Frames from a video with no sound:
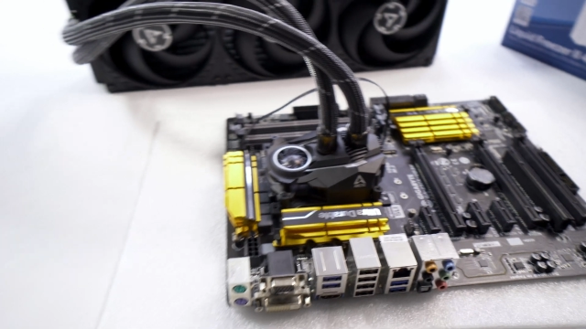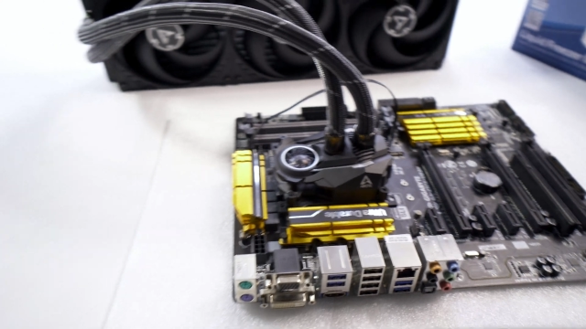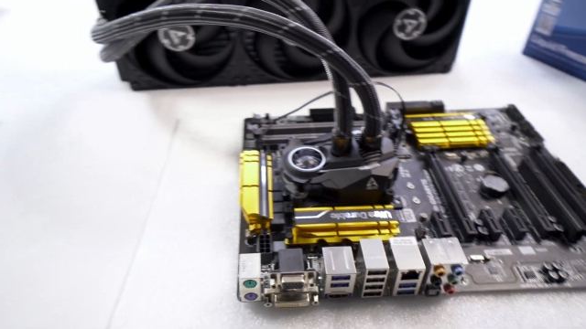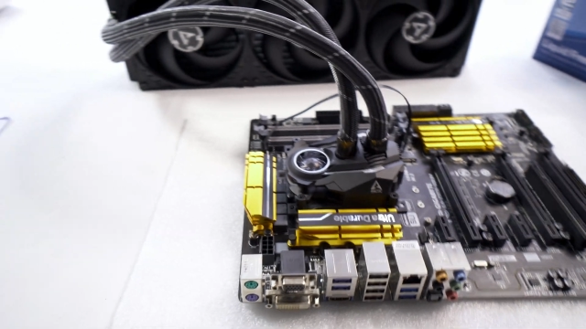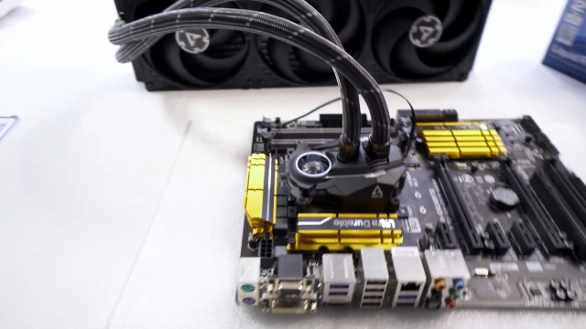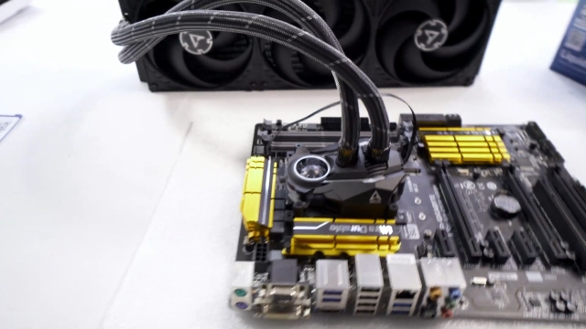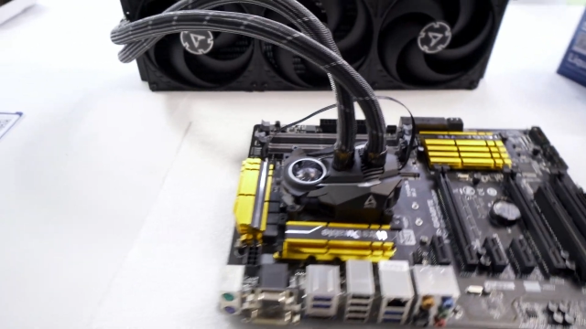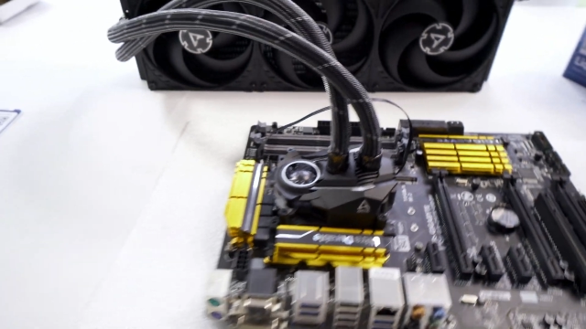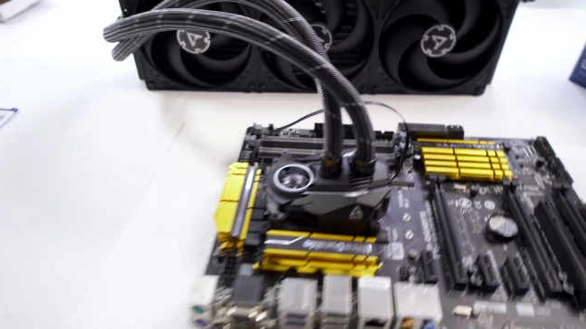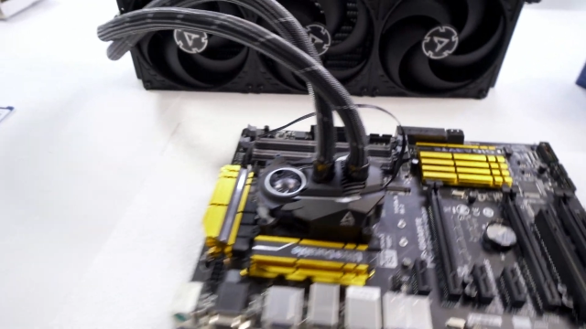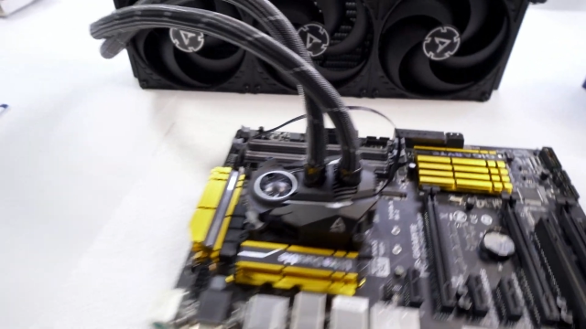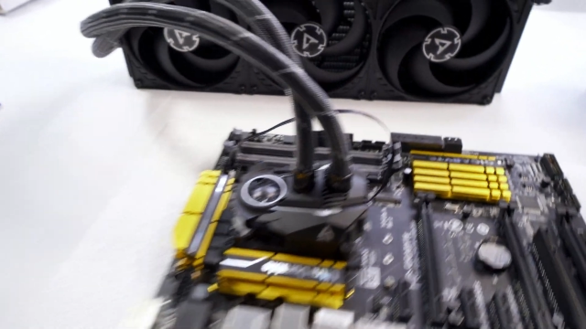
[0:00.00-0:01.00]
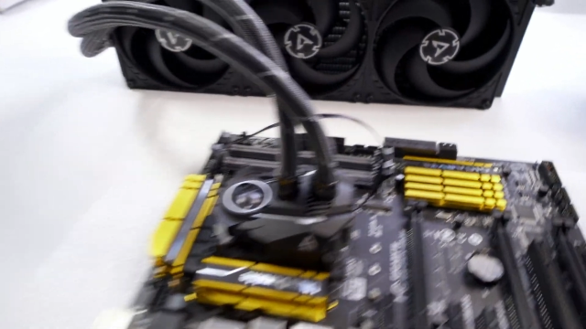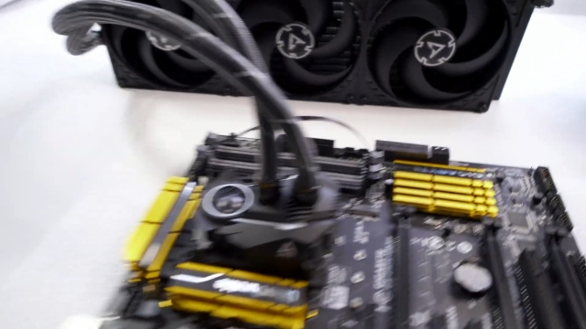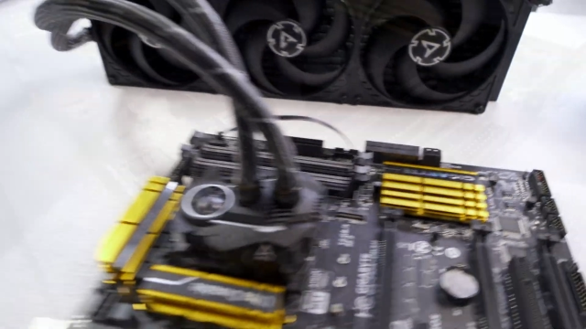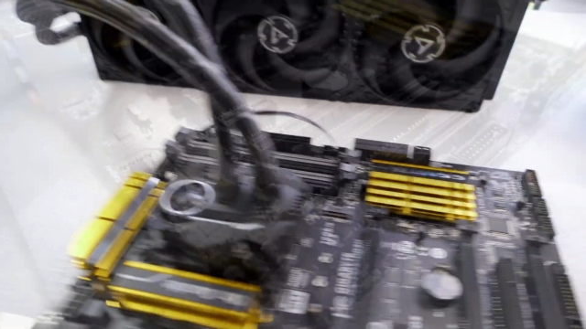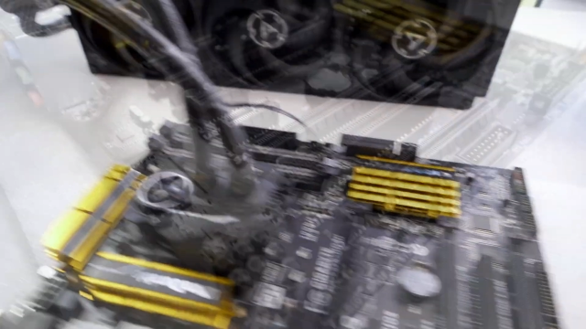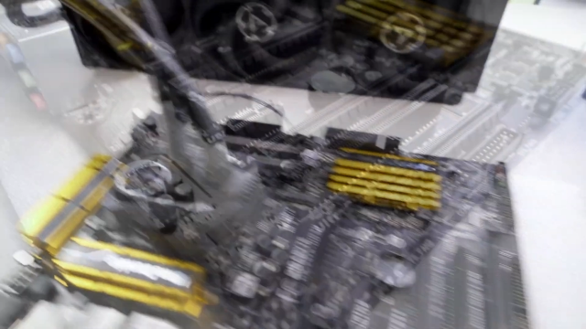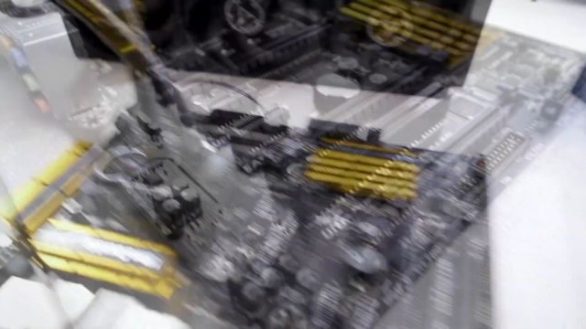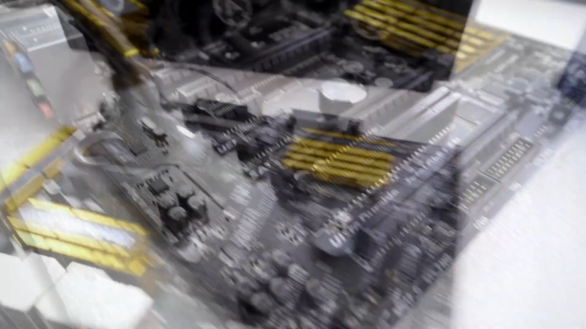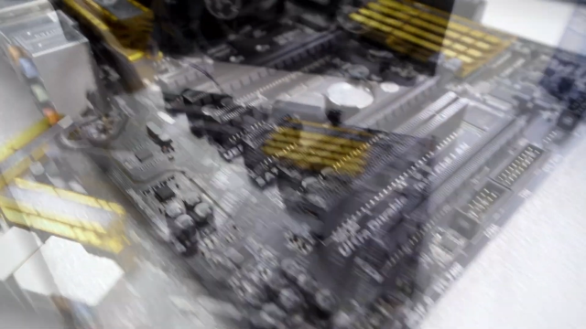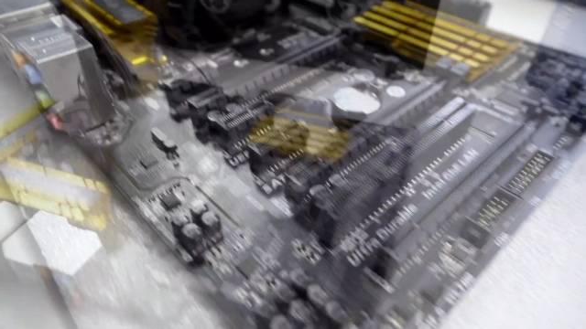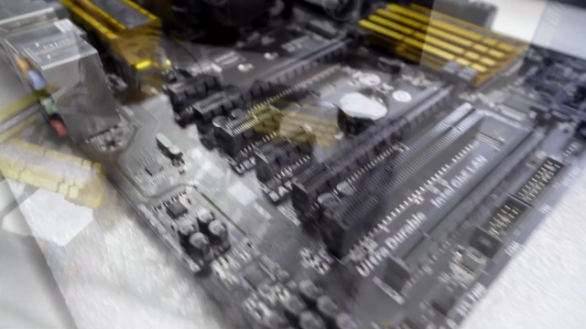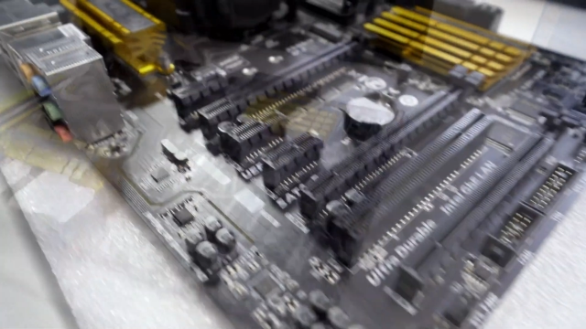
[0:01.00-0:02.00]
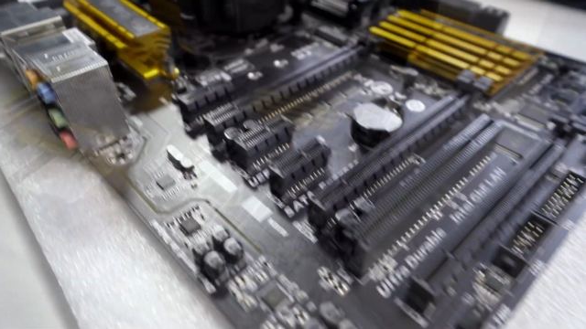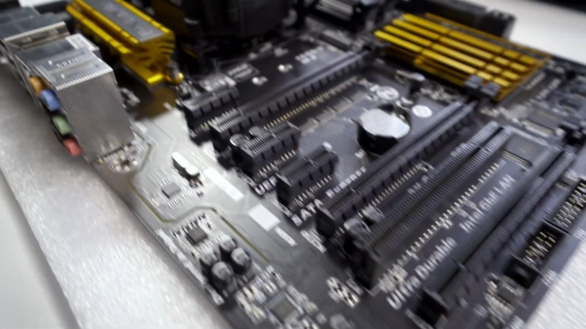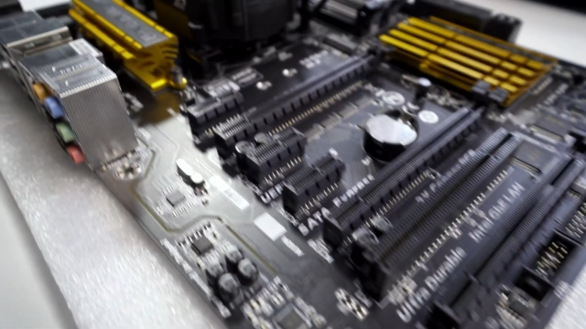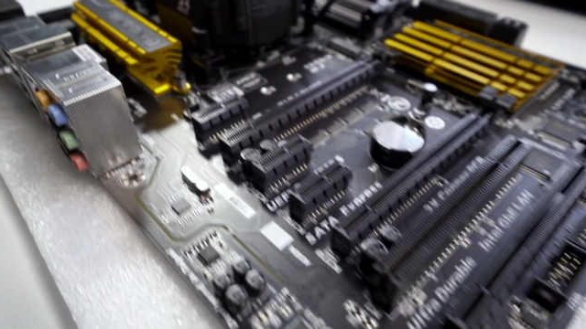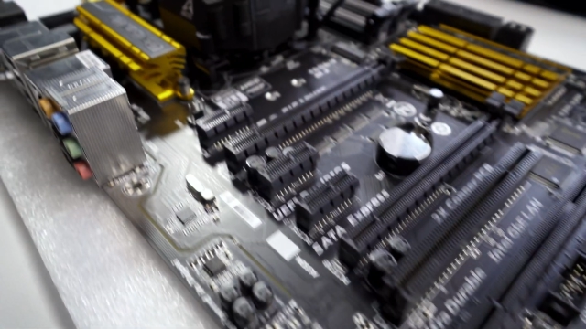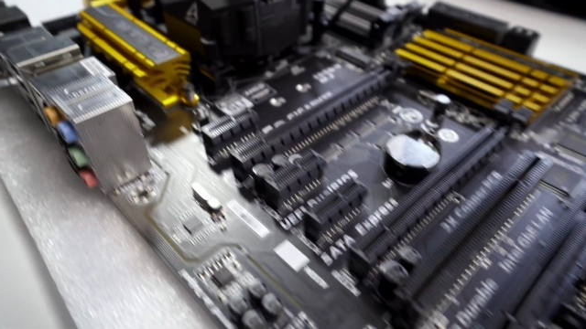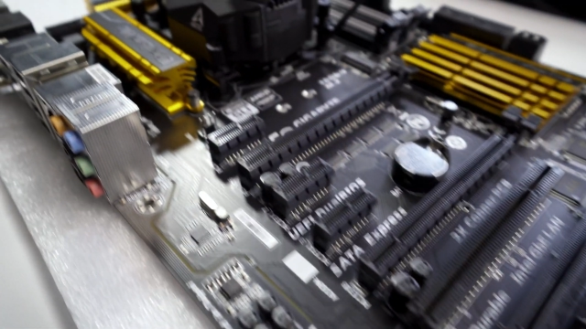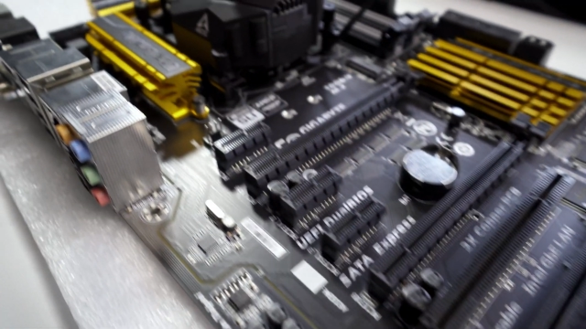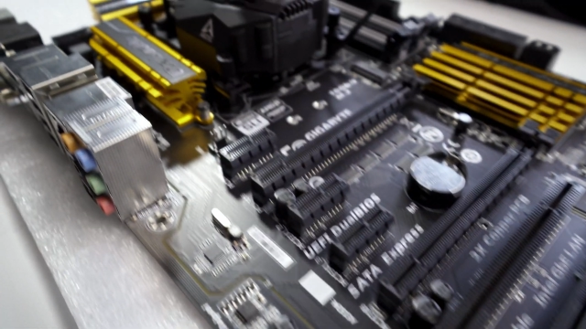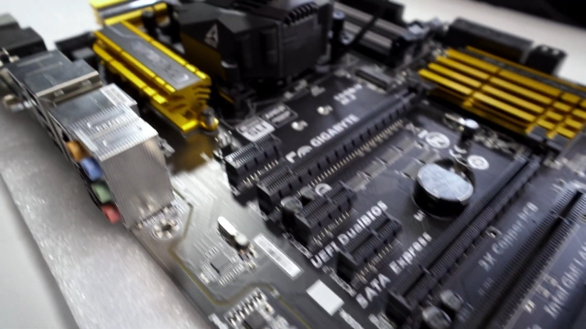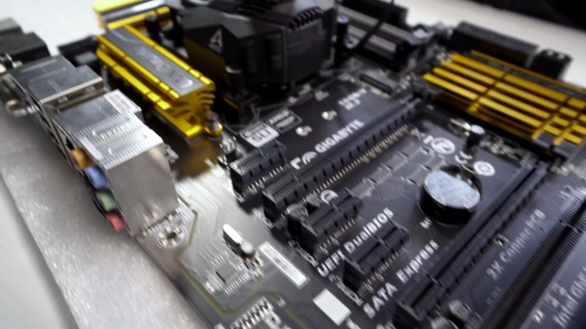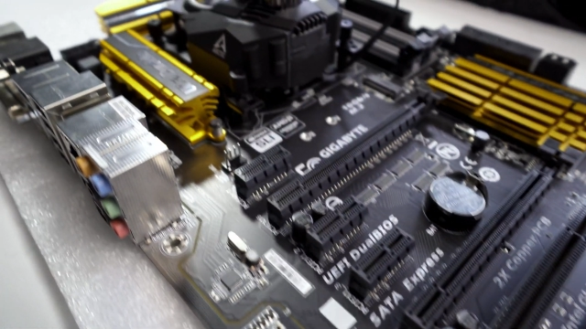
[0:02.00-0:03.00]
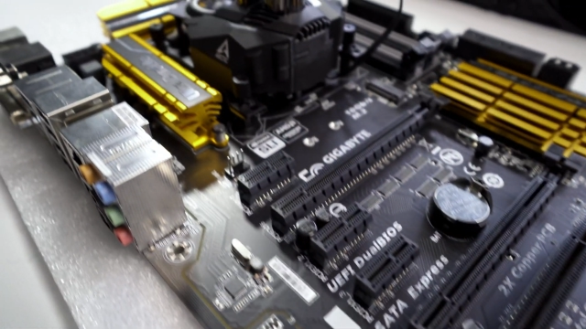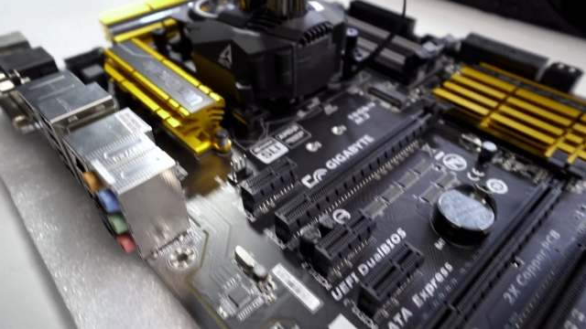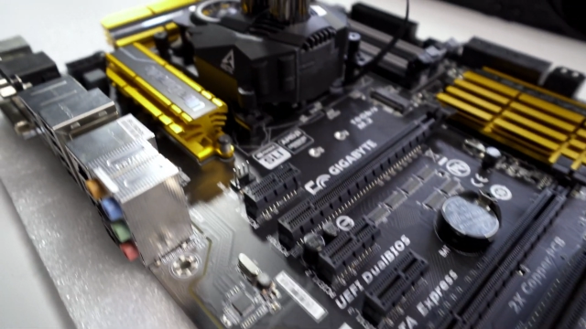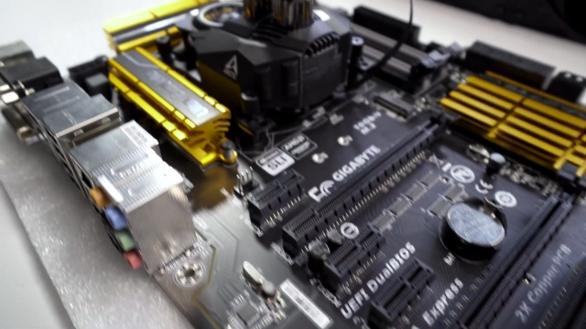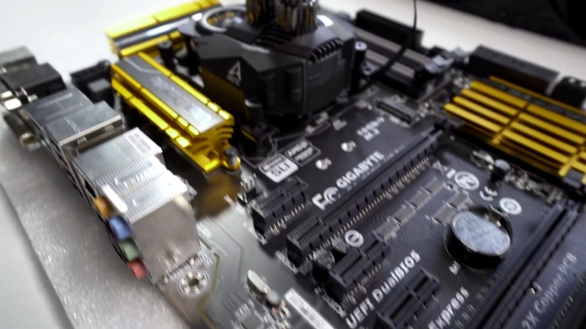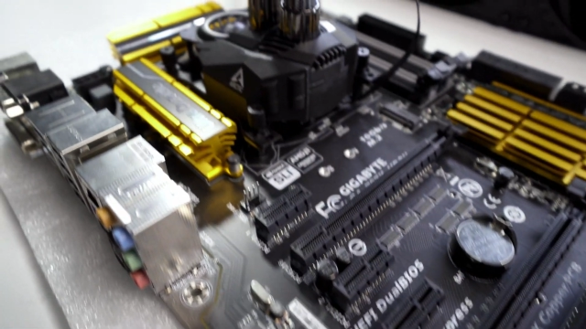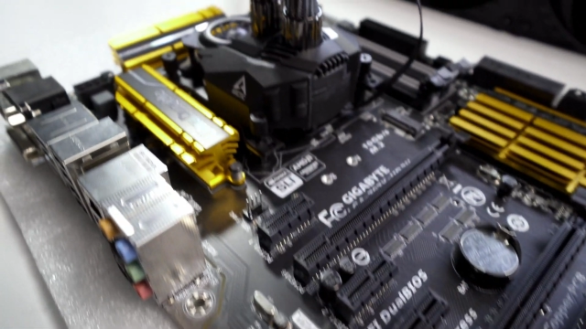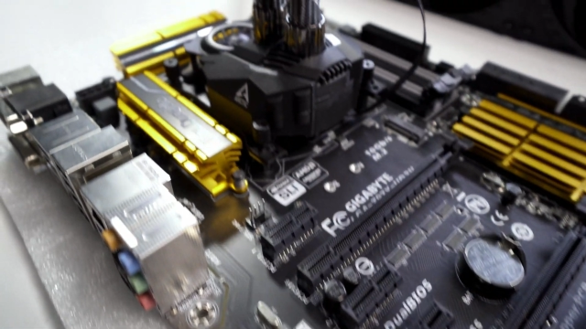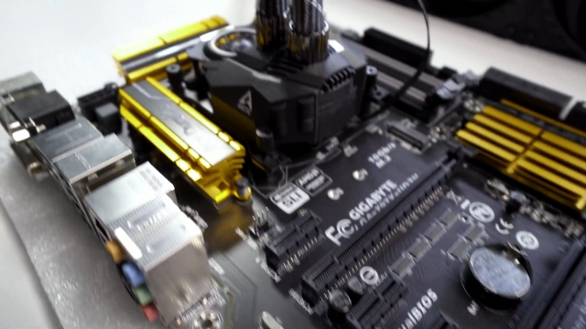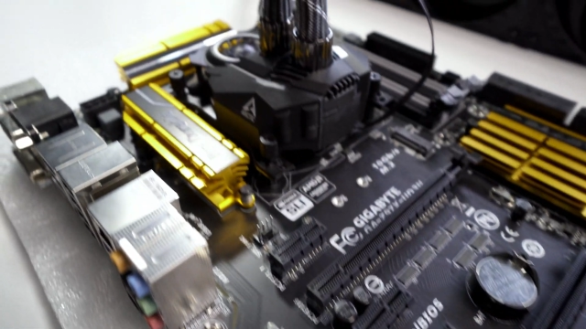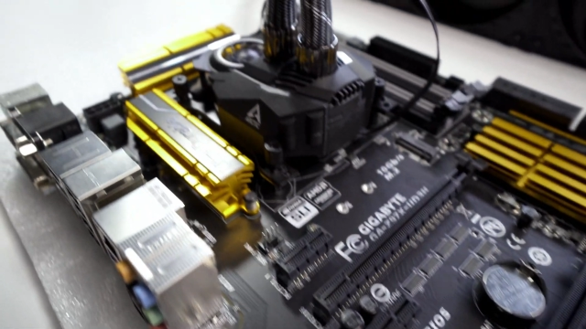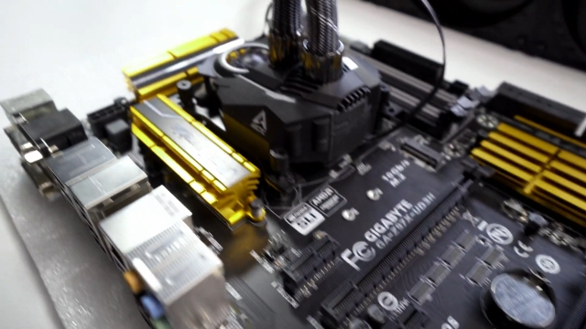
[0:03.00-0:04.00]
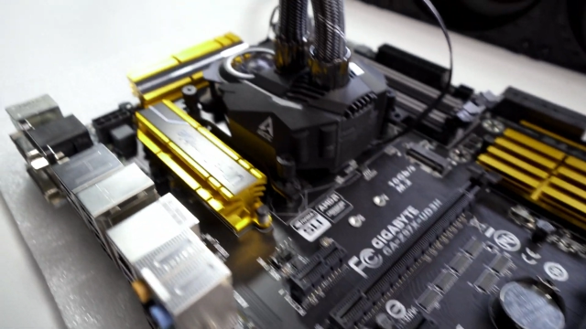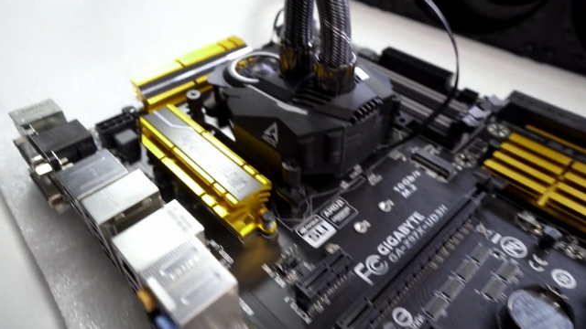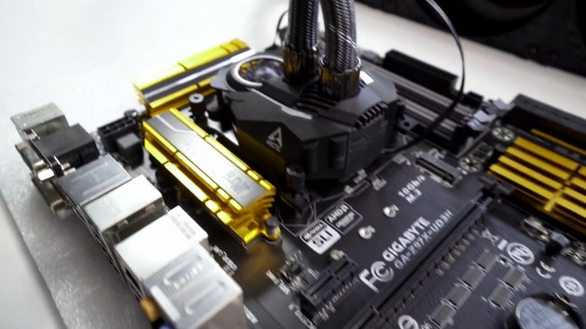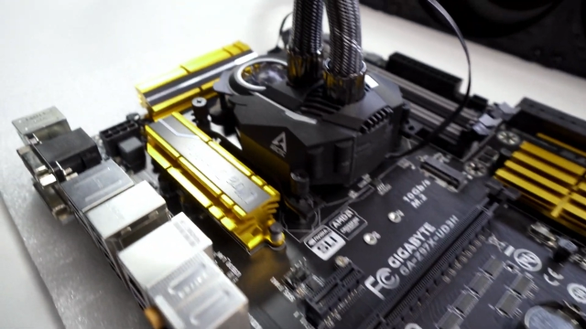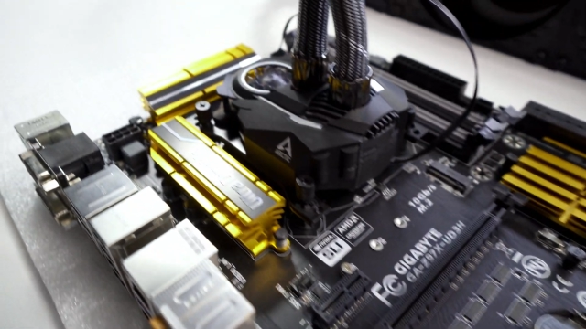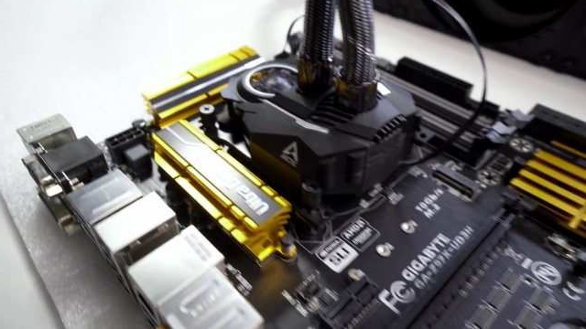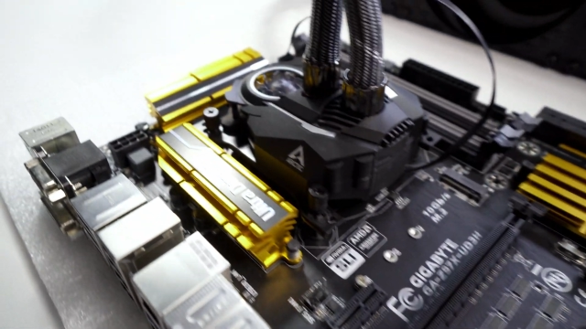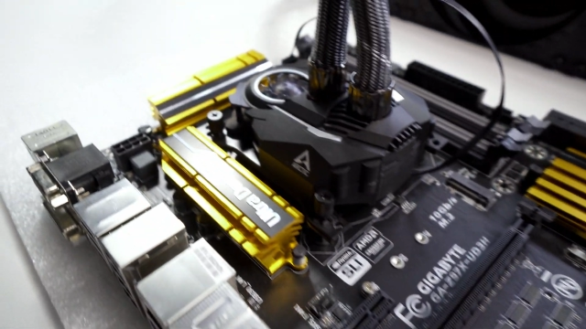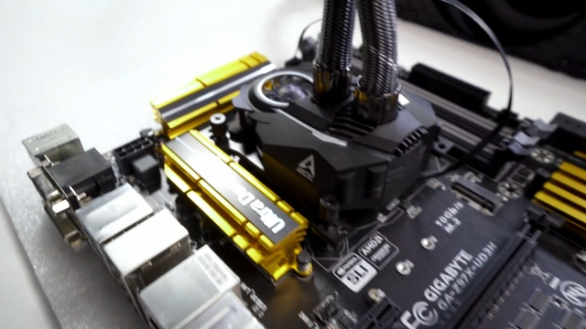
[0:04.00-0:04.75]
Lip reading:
No face is visible, so there are no lips to read.